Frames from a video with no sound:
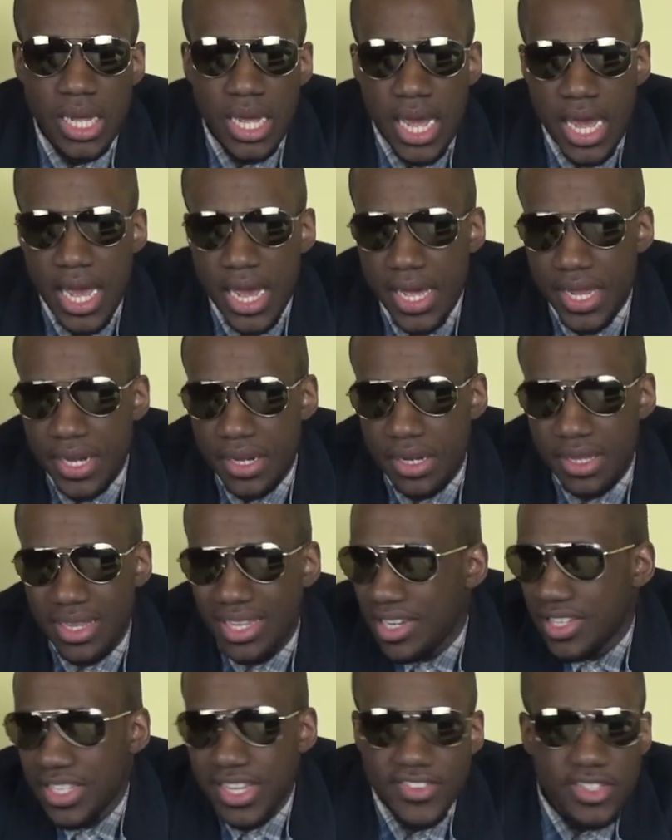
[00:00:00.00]
and
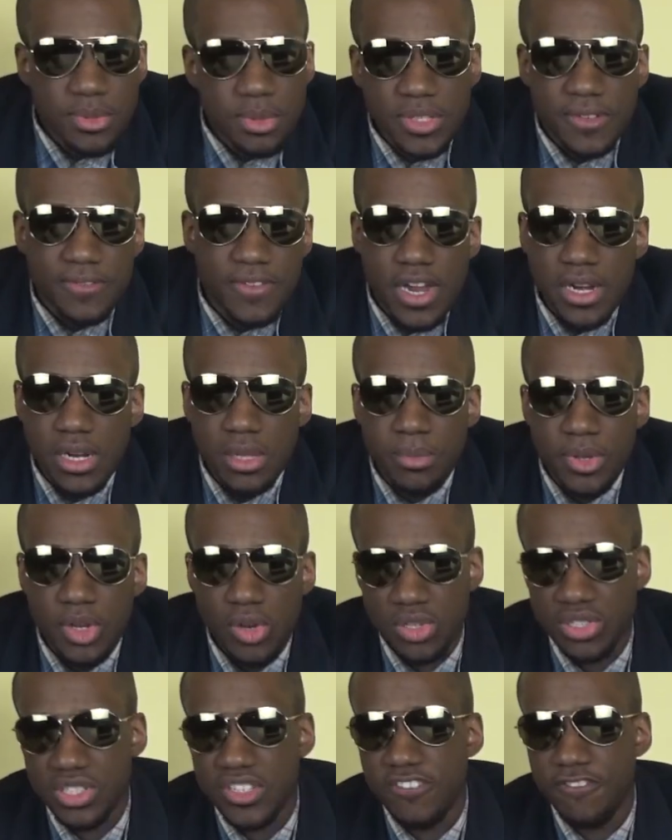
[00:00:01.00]
they deserve to be in the final
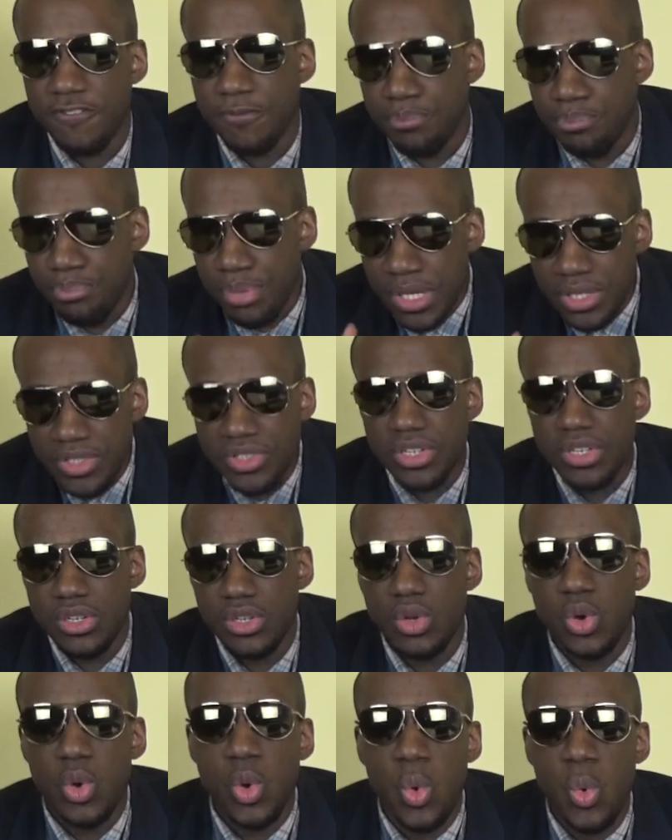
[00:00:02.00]
because they've
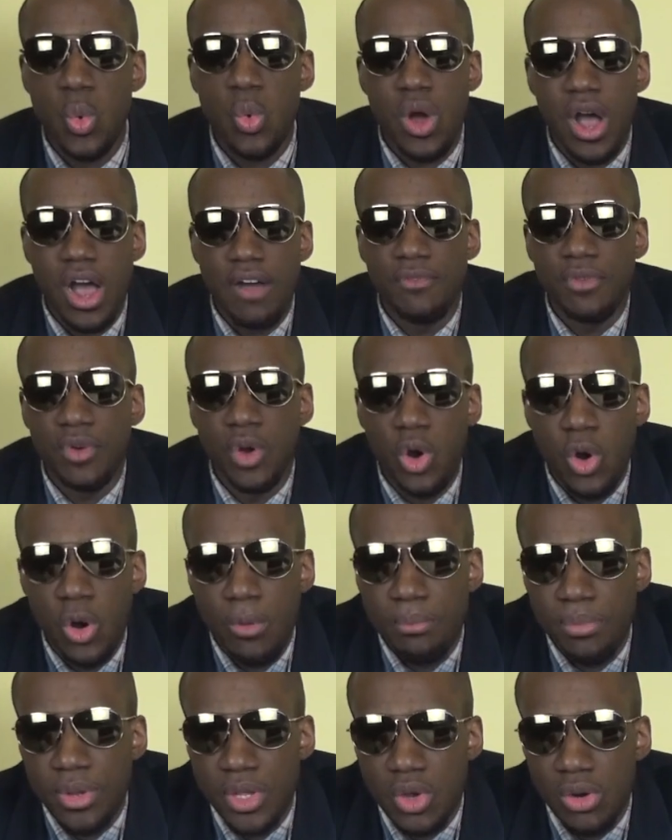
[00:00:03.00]
beaten who have
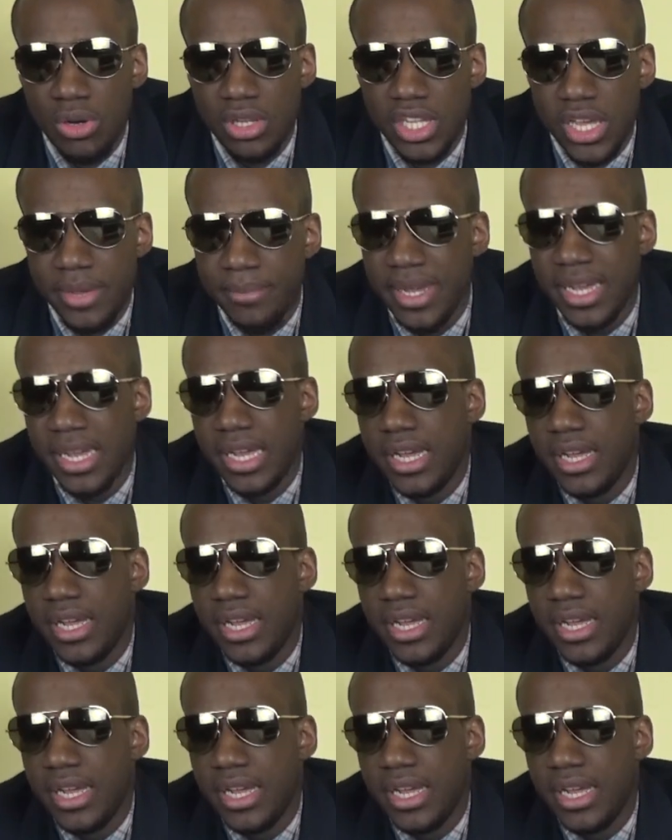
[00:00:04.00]
come beyond them.